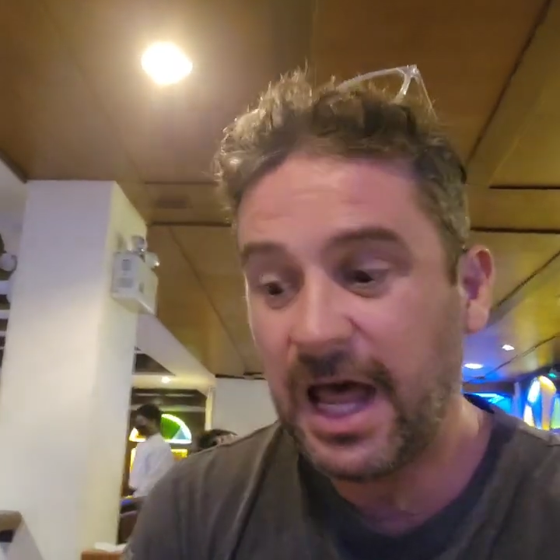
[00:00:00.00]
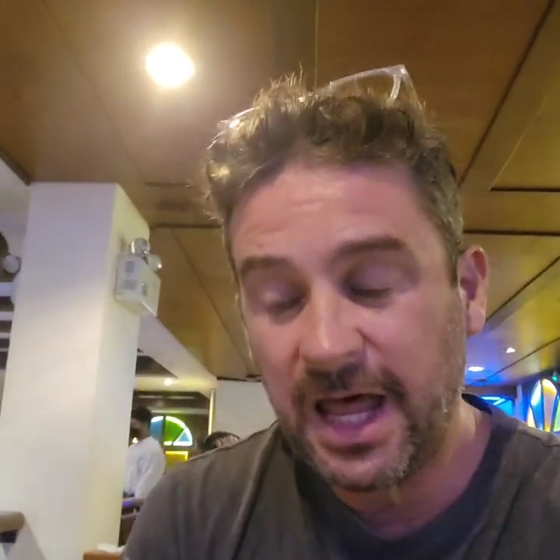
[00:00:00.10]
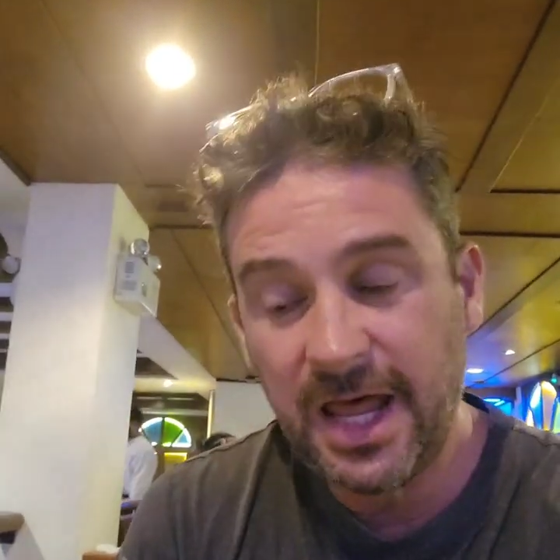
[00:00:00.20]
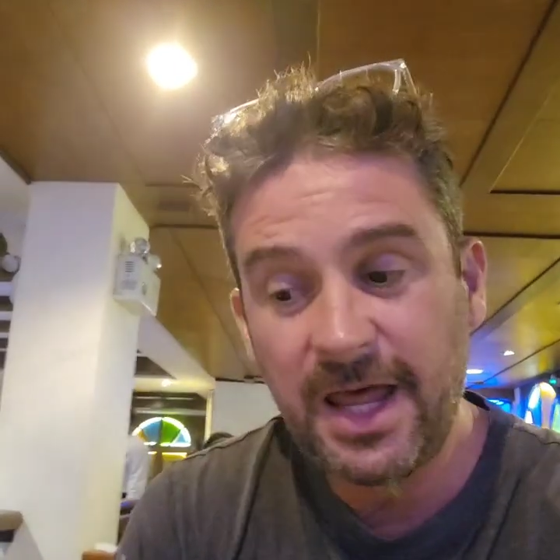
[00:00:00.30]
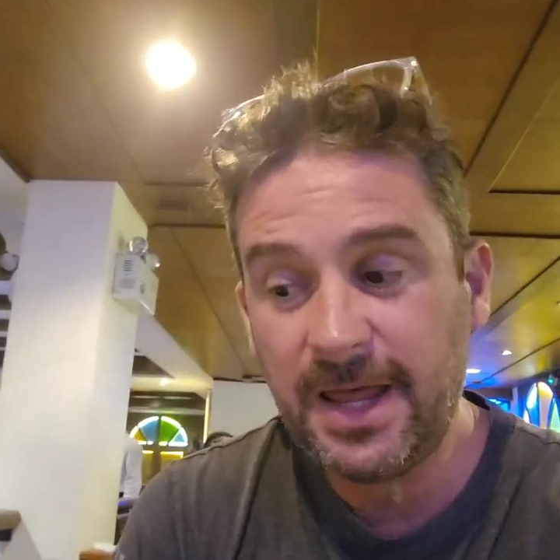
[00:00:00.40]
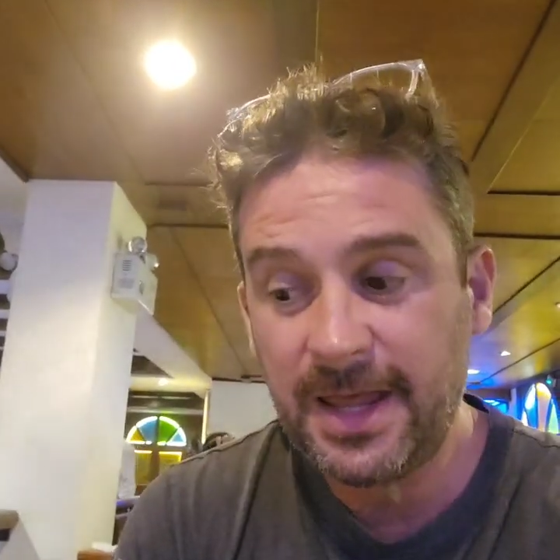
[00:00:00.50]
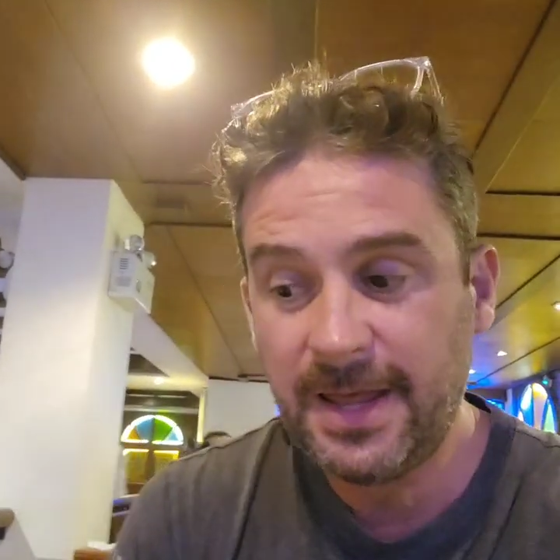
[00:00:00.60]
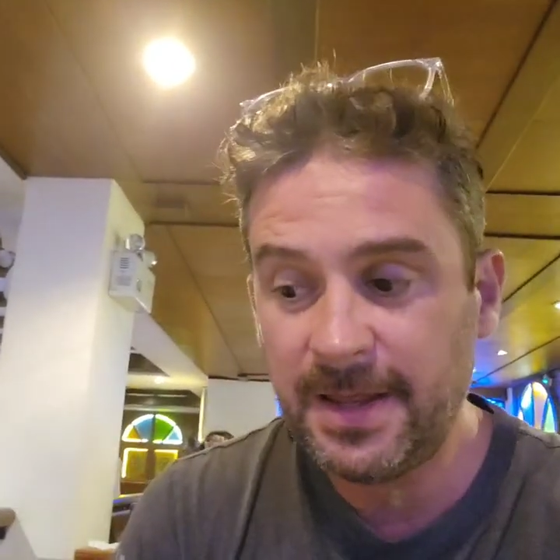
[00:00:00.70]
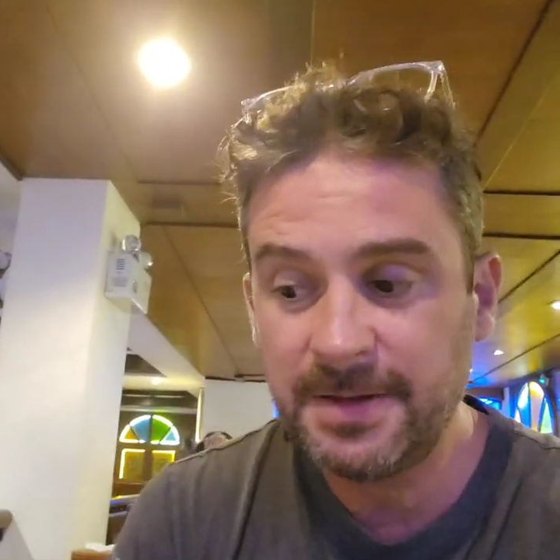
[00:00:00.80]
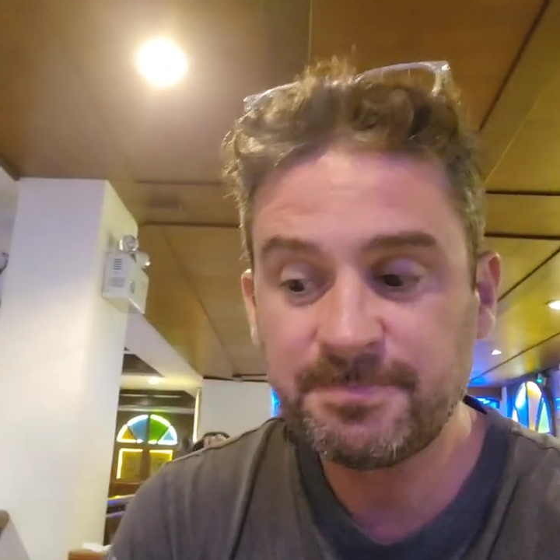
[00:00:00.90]

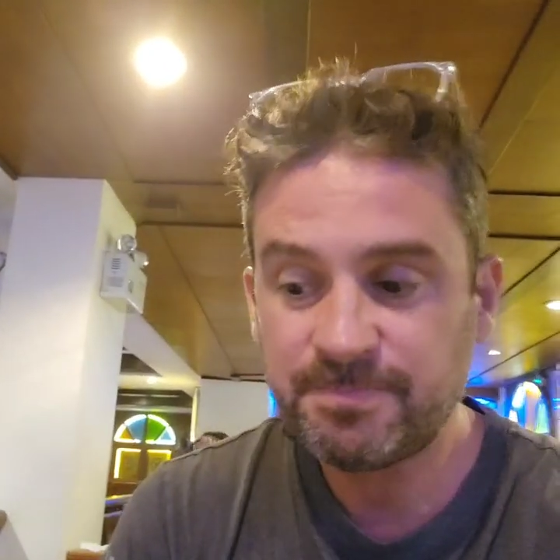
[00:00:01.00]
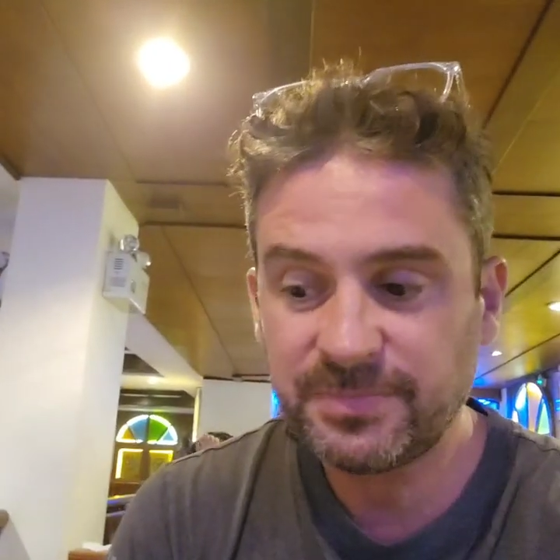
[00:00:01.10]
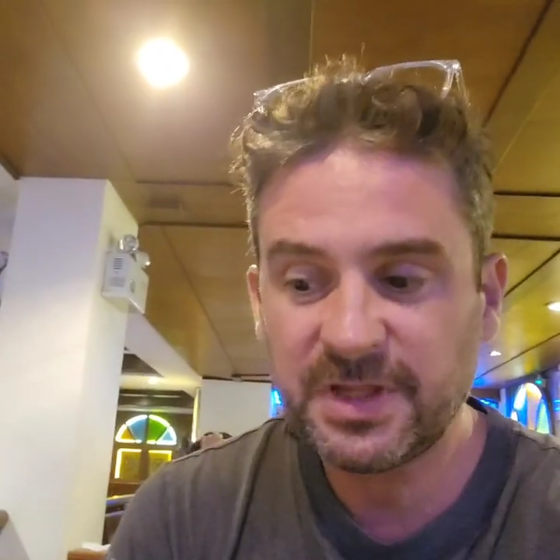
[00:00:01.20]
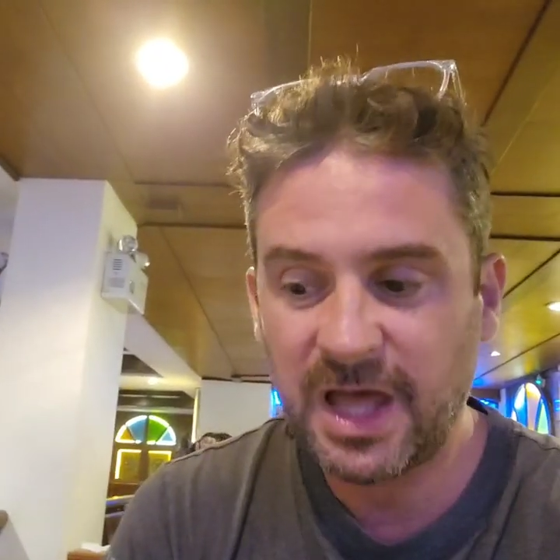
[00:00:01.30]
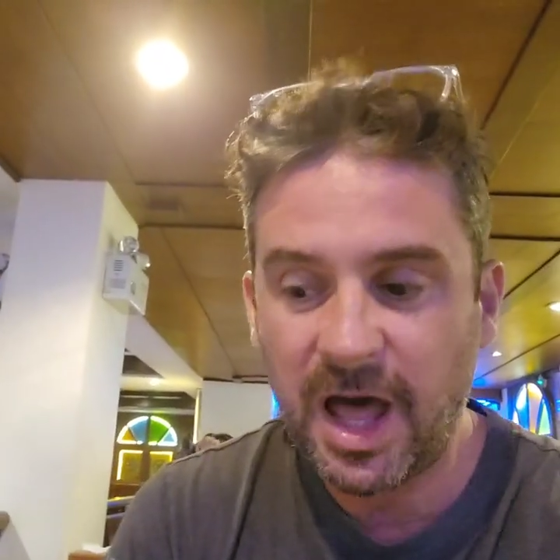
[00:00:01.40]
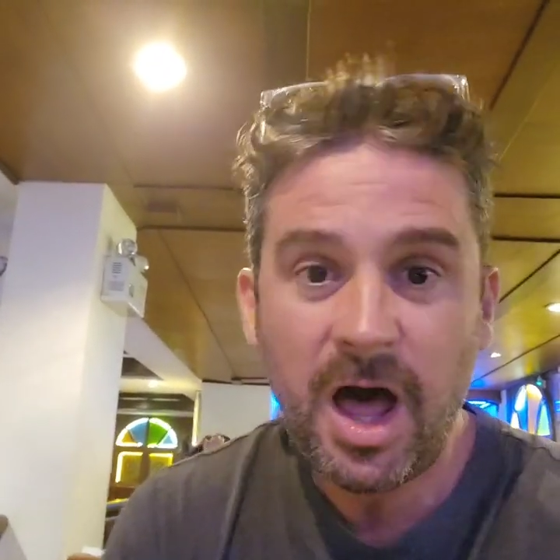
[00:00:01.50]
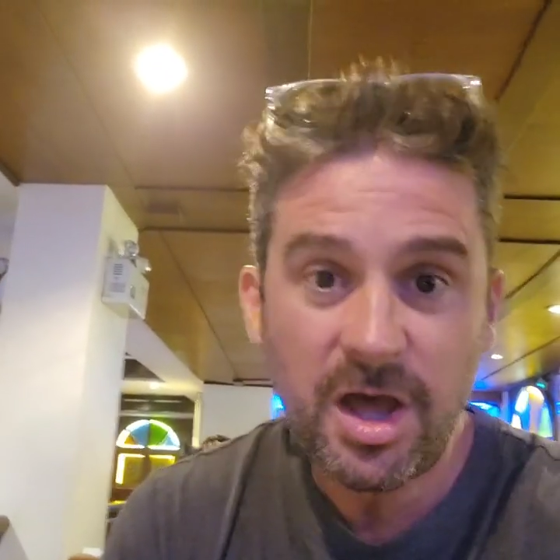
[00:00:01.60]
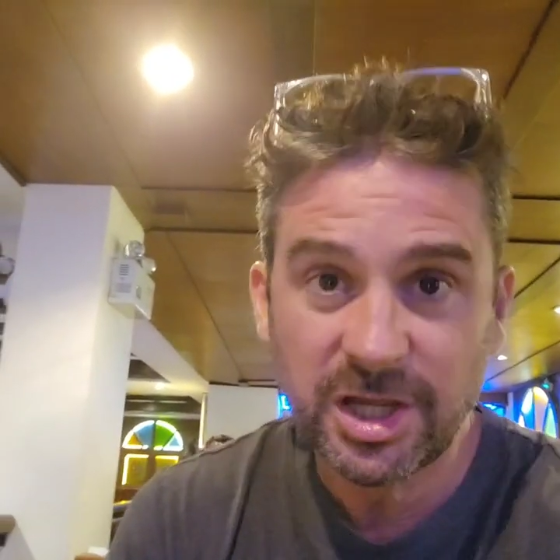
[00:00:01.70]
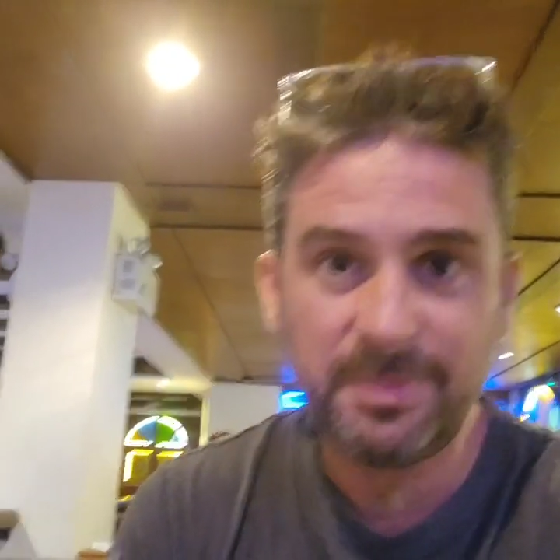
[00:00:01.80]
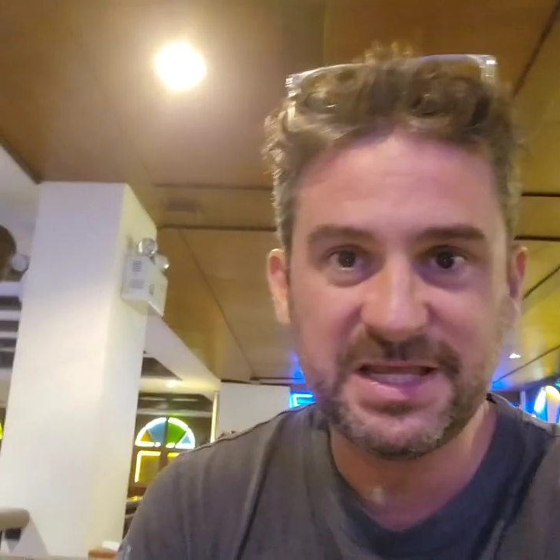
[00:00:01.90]

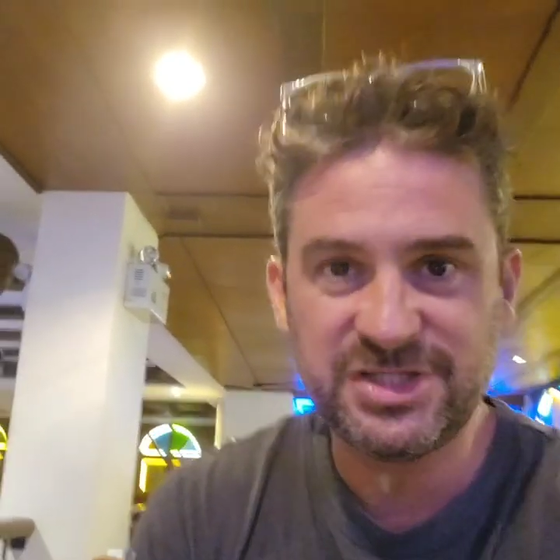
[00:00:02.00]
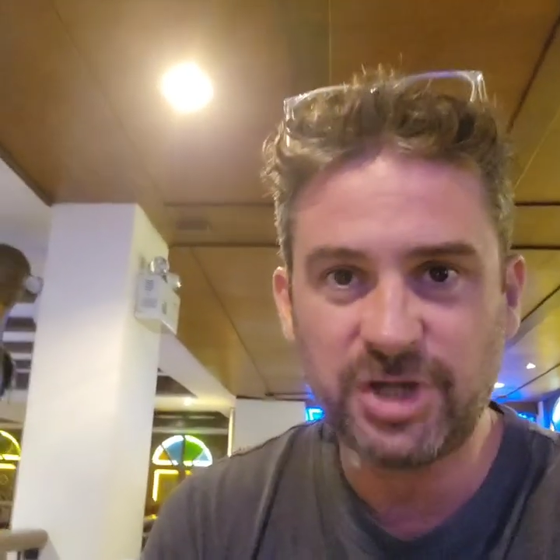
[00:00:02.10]
arguably